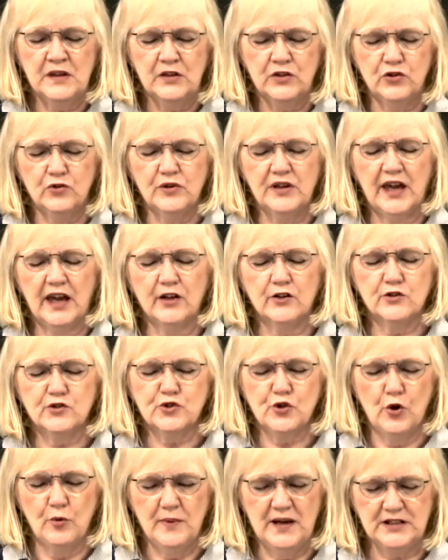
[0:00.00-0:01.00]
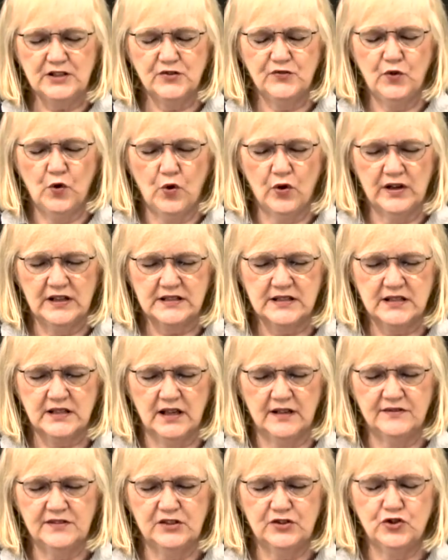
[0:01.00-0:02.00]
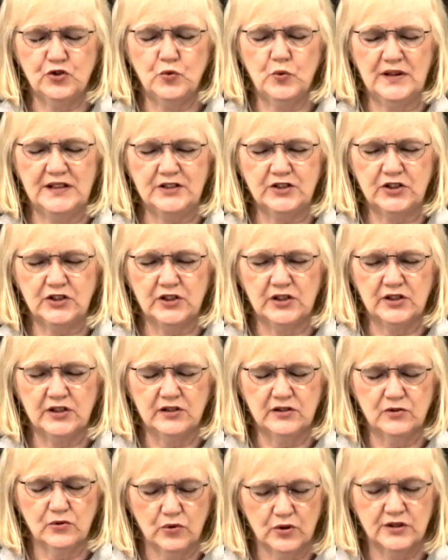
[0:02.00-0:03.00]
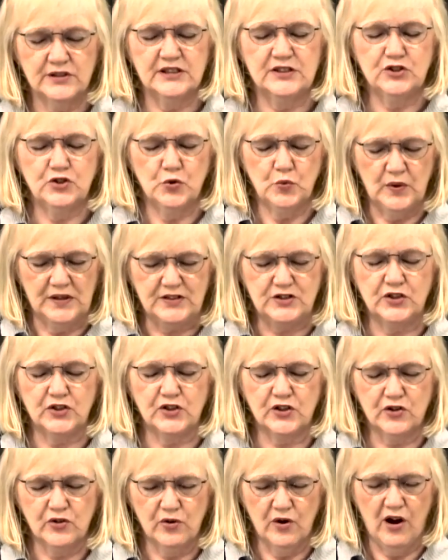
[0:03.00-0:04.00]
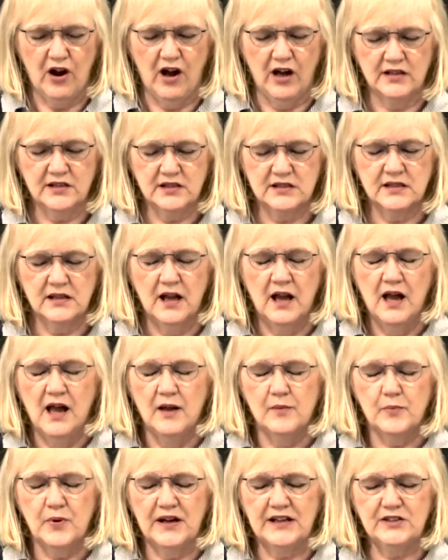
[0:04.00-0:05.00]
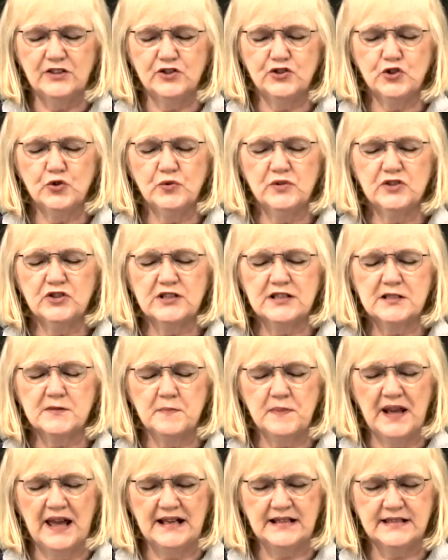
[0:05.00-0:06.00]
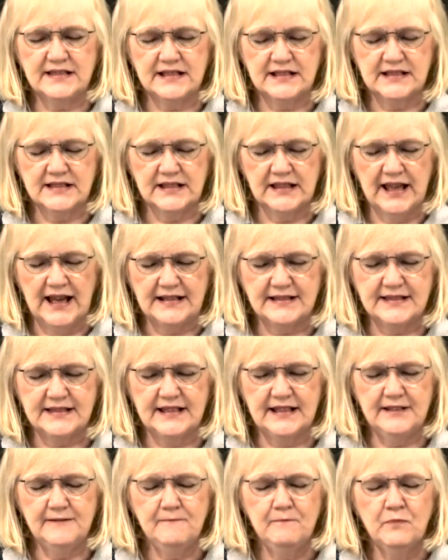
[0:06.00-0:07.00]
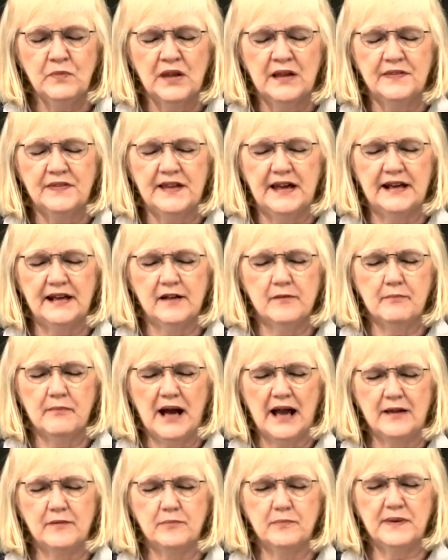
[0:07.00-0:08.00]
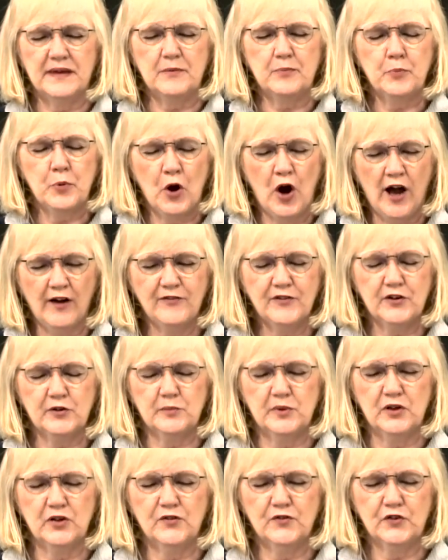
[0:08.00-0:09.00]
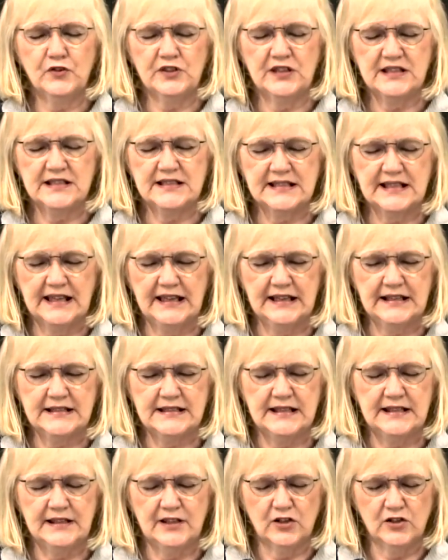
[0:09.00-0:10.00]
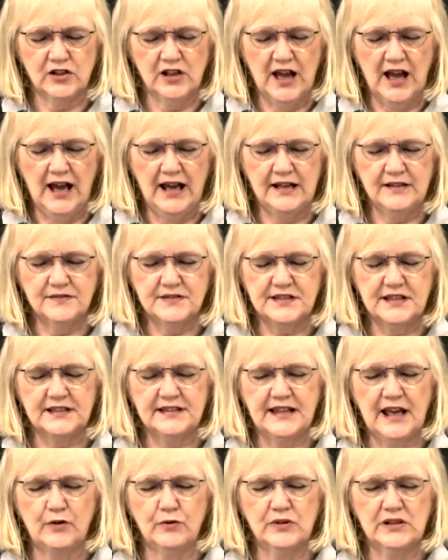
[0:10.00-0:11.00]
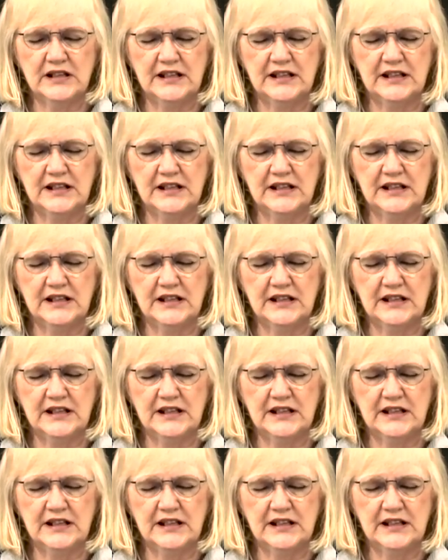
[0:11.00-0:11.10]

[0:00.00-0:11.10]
You care so much for us, love, that you went to the, Lord, that you went to the cross. Pray that you will just bless this lesson, that it might be profitable for these kids in their lives, that they would